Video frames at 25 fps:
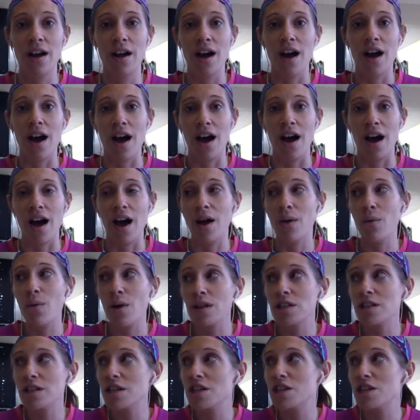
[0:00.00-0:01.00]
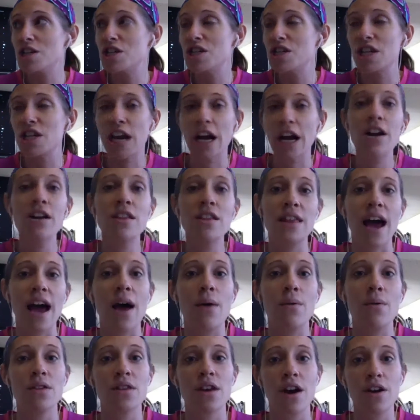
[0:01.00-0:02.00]
I want to share that
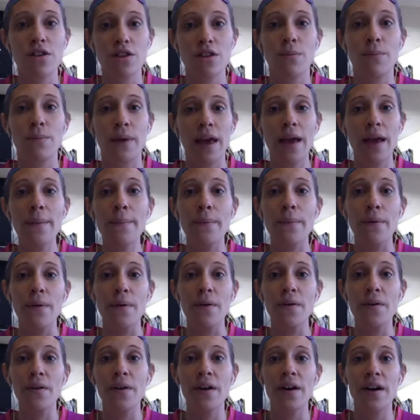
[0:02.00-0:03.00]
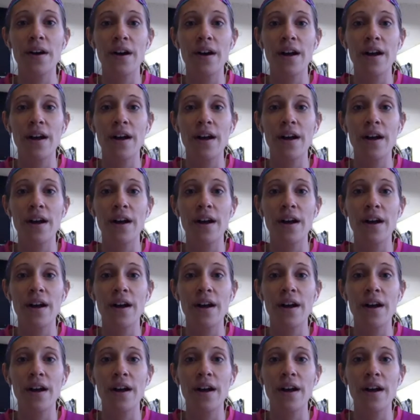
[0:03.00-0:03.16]
with other people